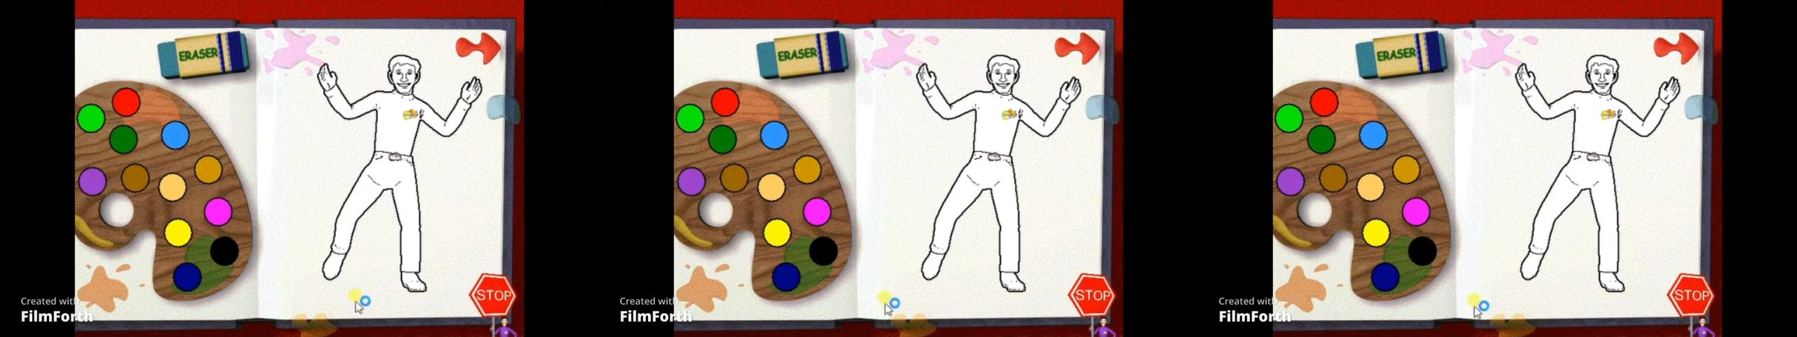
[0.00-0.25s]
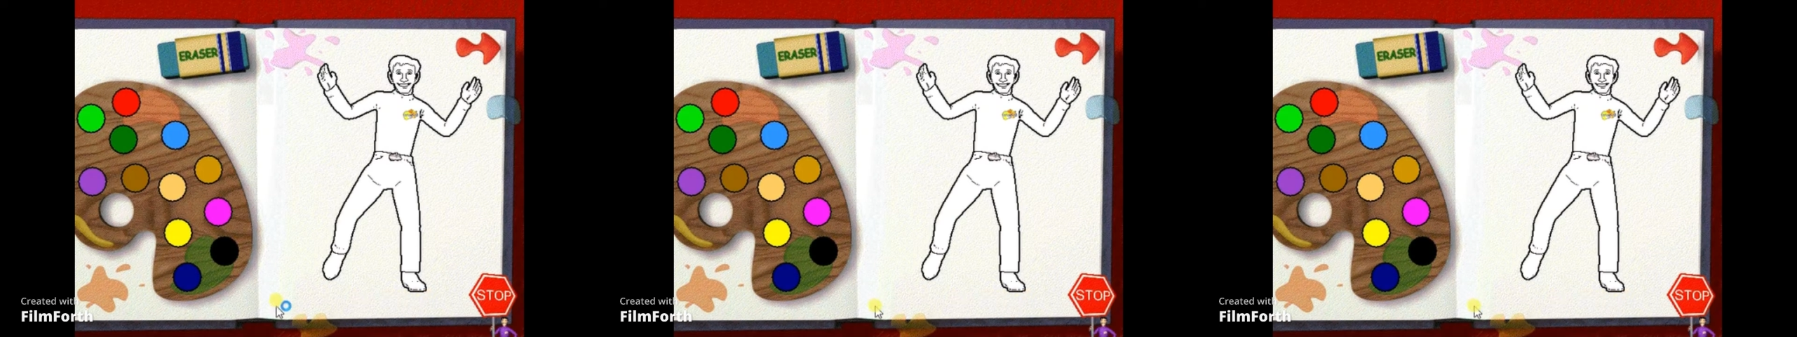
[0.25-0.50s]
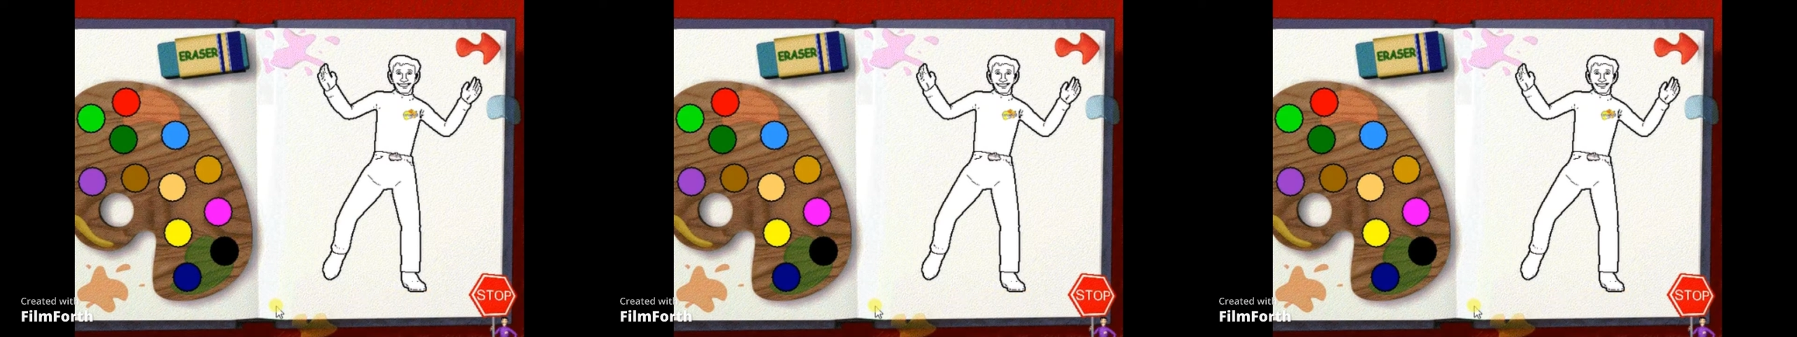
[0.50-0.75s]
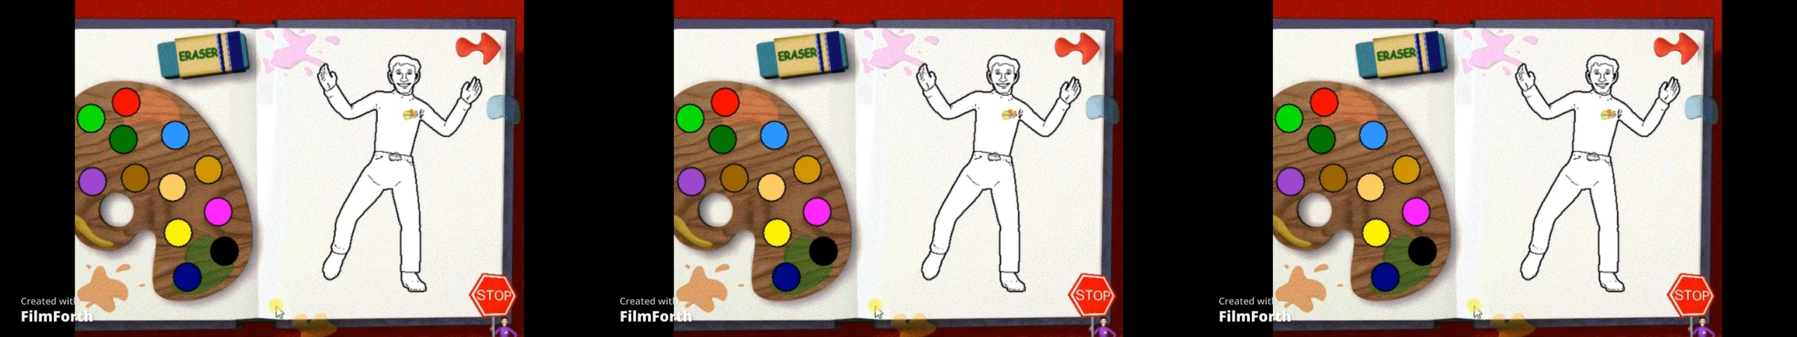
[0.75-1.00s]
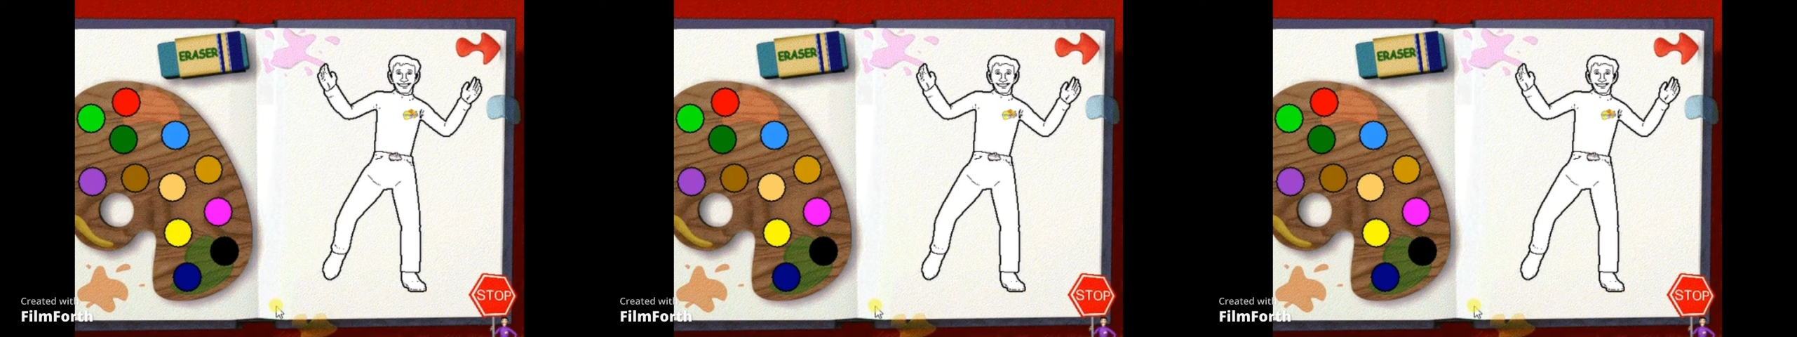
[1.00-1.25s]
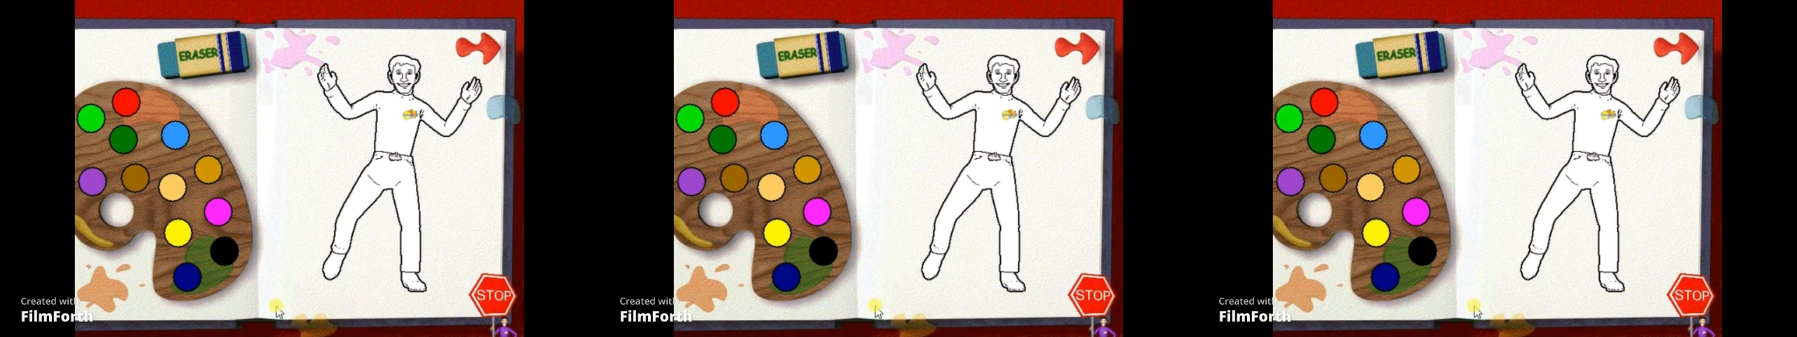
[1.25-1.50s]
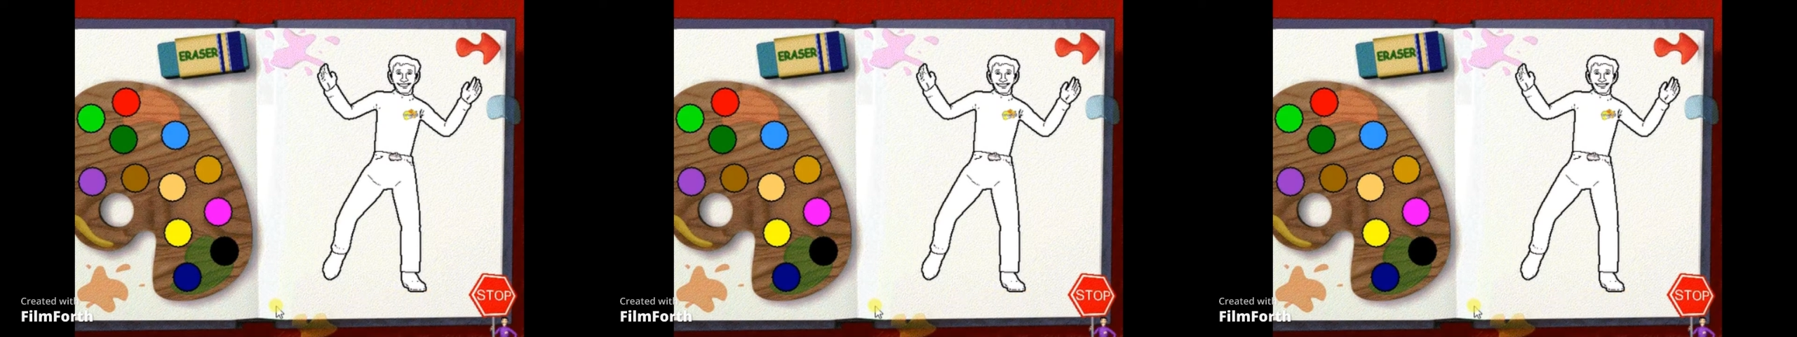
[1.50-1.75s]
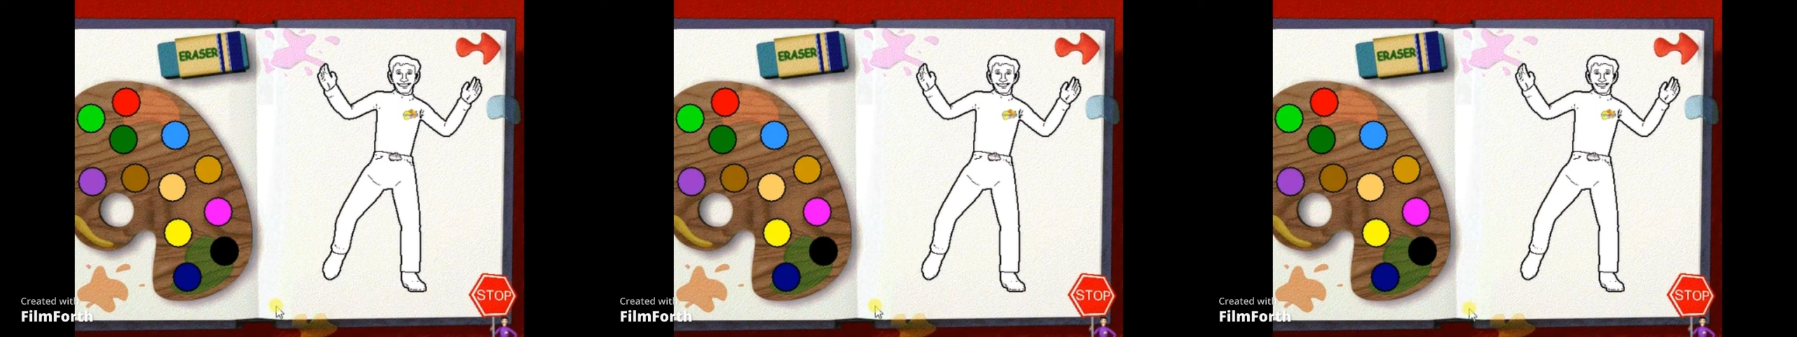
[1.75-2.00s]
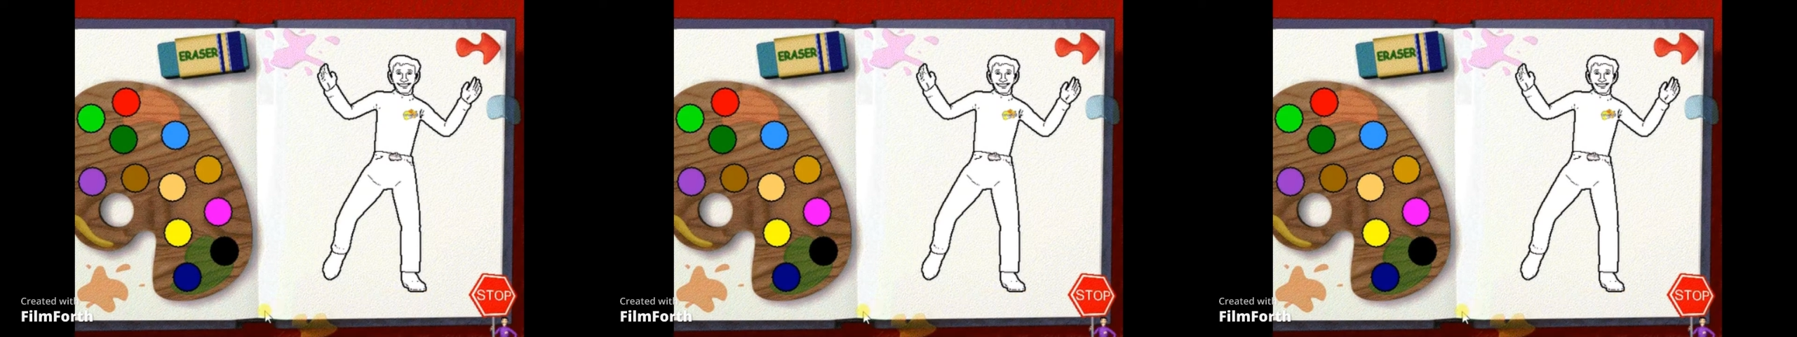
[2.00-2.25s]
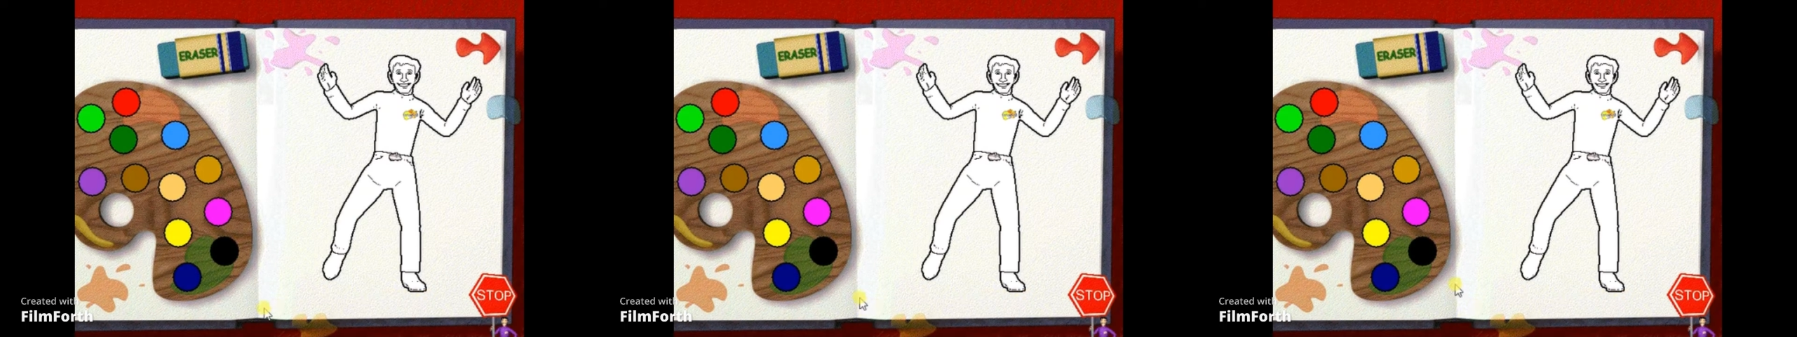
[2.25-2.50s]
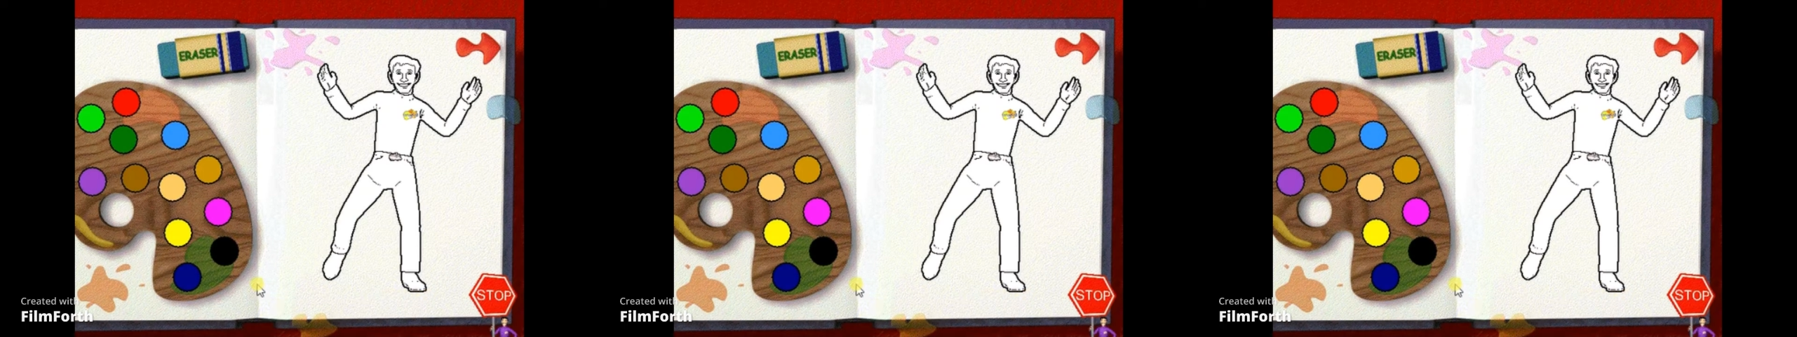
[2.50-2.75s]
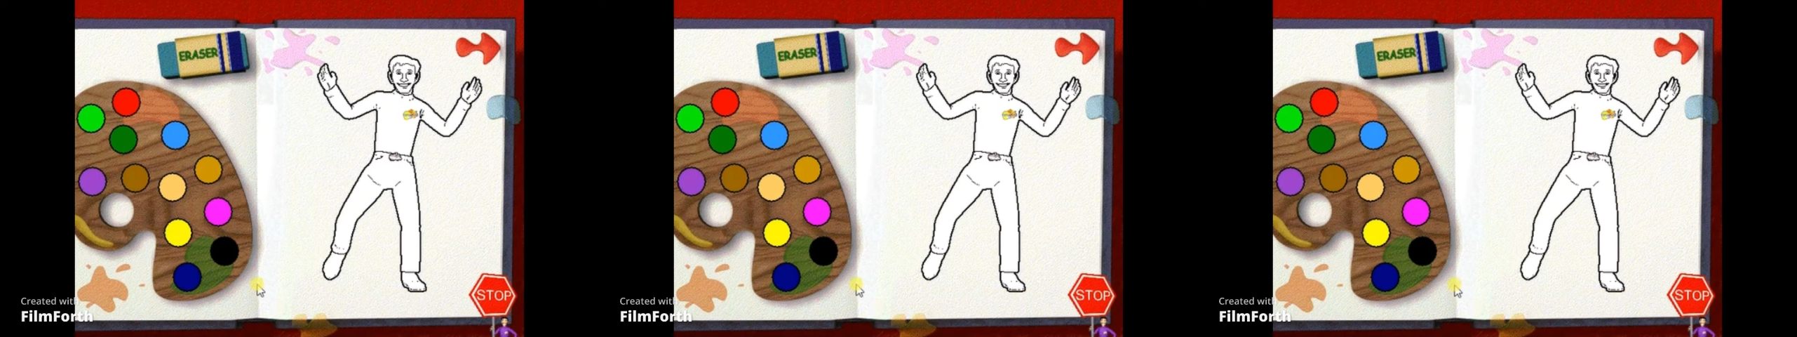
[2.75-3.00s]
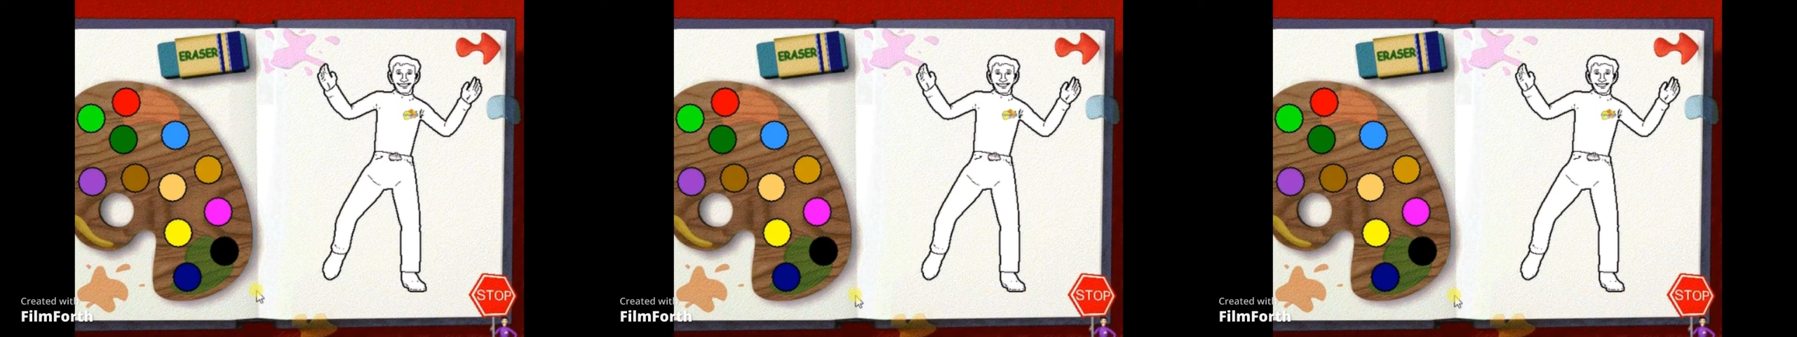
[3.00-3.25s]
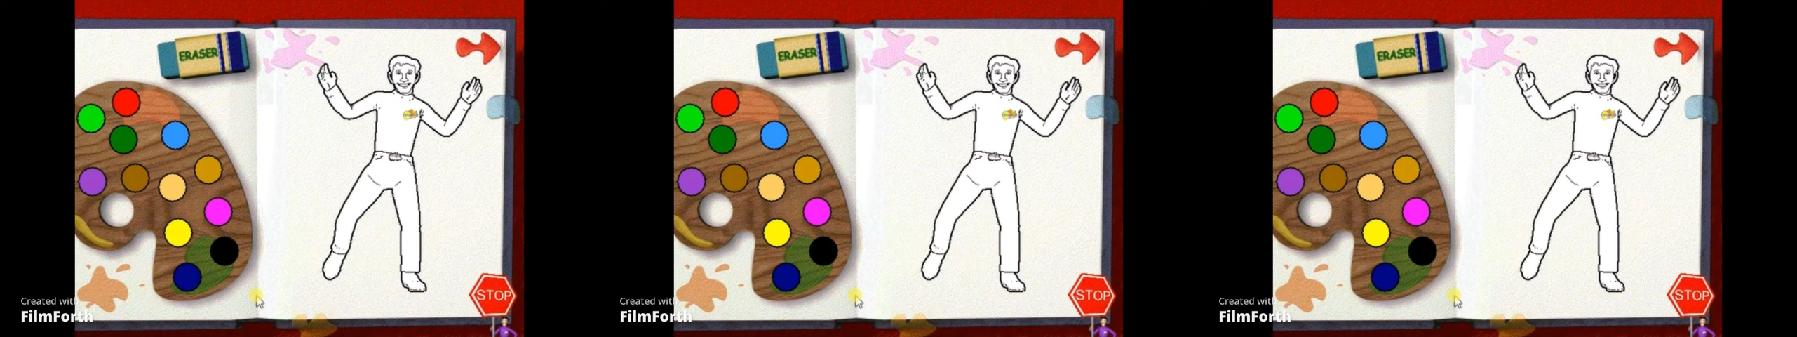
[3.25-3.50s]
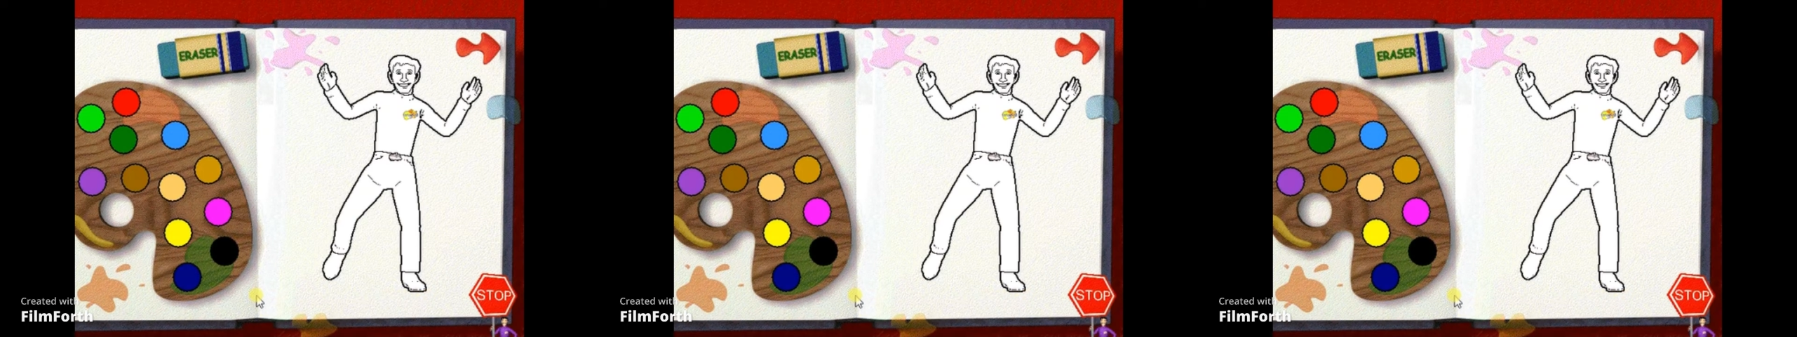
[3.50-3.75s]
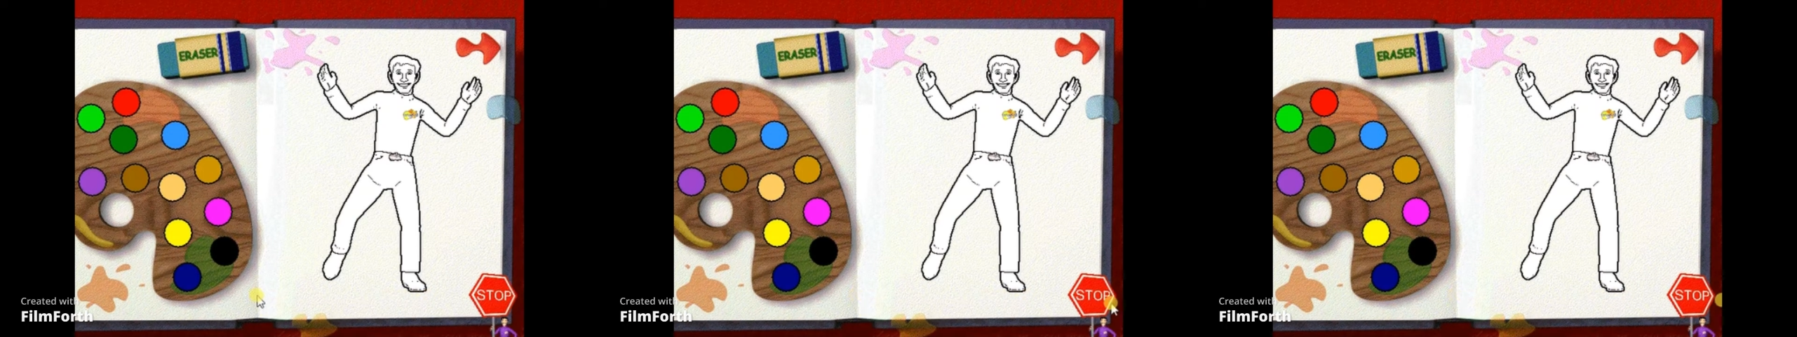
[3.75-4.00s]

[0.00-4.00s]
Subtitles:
No face is visible, so there are no lips to read.